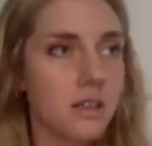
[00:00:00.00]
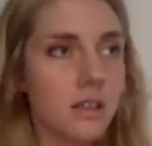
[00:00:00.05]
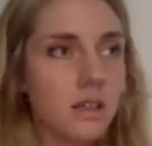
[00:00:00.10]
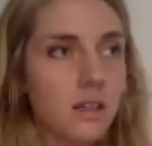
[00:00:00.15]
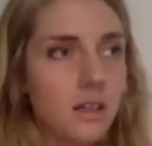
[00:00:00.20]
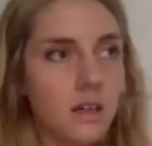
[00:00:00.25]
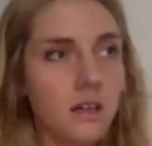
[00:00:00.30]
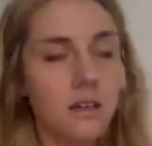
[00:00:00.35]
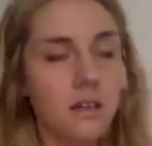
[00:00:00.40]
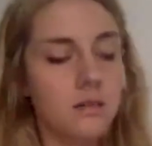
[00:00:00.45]

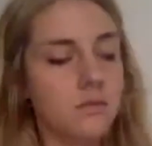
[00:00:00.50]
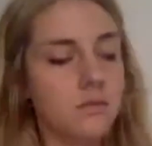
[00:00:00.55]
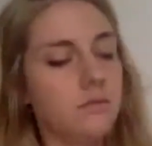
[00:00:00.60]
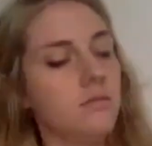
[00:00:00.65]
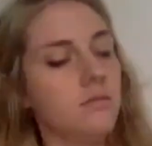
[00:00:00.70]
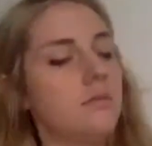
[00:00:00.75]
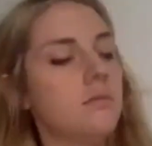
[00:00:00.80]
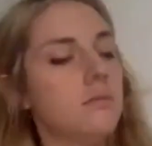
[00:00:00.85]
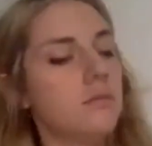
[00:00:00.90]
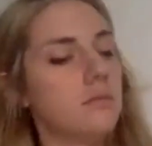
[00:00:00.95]

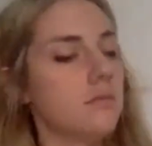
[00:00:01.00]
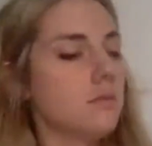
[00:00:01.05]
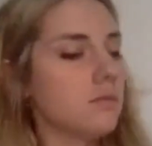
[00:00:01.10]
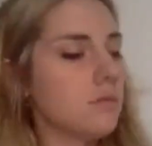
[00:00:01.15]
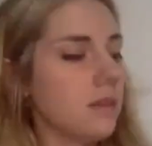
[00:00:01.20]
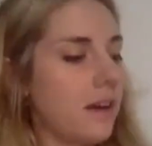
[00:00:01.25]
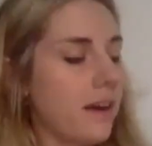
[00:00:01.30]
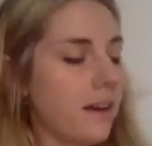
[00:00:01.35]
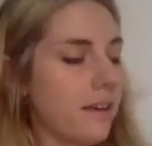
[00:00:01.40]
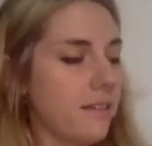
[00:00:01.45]
um,
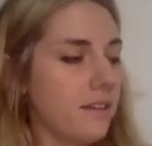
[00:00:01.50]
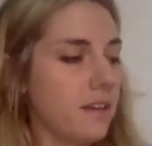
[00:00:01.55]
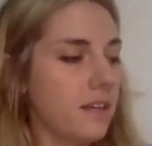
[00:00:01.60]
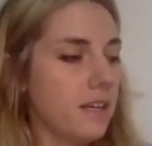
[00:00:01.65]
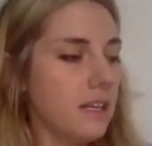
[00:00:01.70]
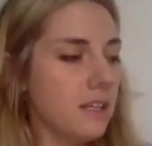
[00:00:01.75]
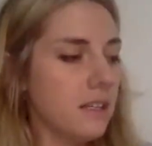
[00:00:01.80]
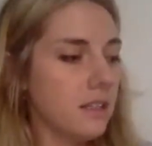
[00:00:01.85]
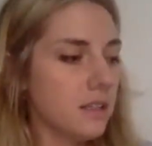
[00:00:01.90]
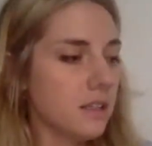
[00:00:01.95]

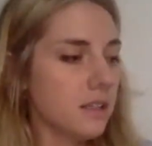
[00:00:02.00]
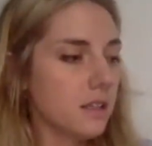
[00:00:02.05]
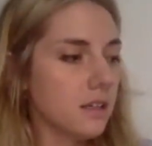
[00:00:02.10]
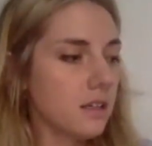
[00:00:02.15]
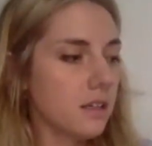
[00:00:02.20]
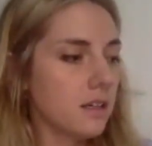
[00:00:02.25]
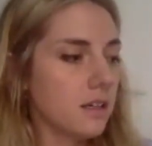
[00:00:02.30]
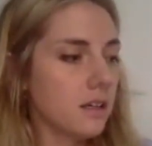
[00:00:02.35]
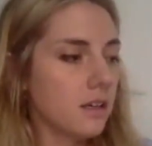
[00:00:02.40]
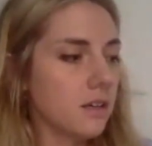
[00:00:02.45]
athlete
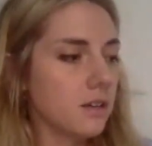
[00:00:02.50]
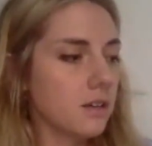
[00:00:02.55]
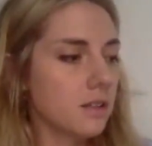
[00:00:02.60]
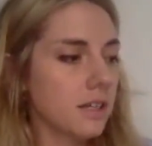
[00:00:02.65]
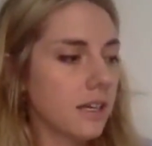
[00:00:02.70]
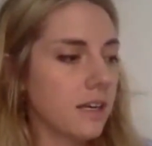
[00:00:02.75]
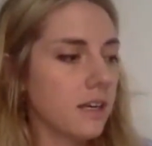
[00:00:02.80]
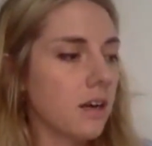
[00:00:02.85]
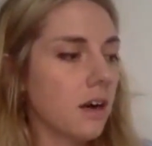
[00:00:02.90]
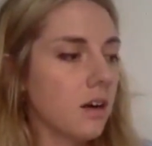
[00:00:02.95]

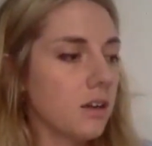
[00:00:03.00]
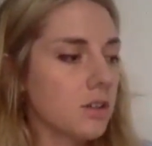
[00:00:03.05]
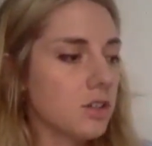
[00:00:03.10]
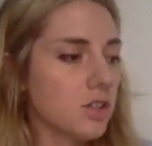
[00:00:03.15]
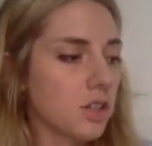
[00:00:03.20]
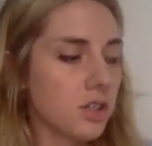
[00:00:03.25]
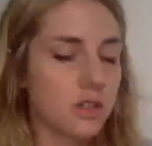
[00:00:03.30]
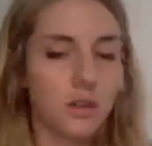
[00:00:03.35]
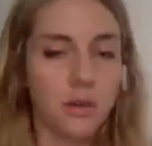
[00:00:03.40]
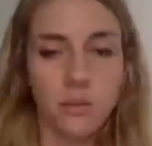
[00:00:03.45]
cannot
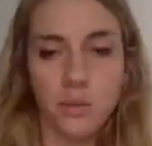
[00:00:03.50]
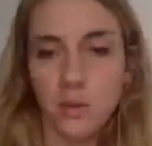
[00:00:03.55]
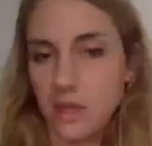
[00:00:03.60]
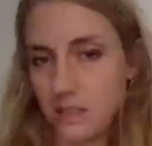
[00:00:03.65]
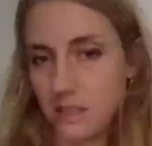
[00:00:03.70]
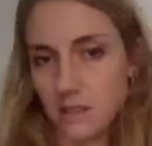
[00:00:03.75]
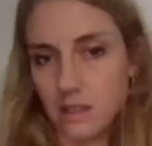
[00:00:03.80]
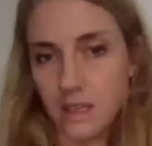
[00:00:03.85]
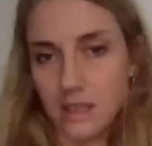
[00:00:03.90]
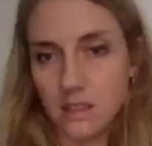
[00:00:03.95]
just
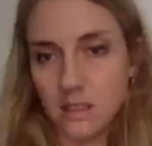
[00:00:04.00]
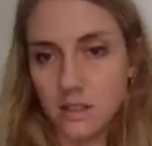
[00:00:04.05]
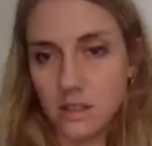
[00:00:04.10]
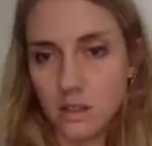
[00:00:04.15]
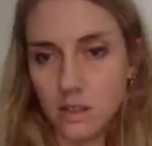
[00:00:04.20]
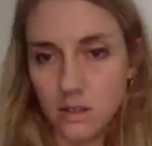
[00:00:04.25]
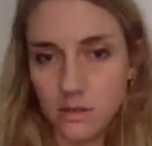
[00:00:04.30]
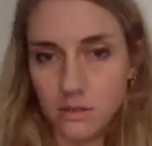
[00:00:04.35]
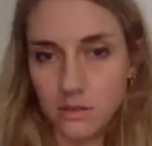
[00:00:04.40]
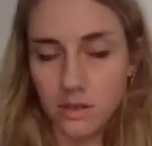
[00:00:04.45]
compete against
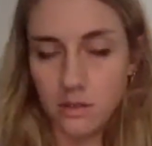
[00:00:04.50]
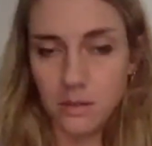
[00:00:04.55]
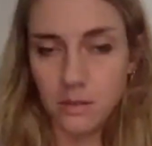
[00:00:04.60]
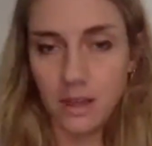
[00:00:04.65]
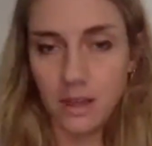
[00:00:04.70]
a female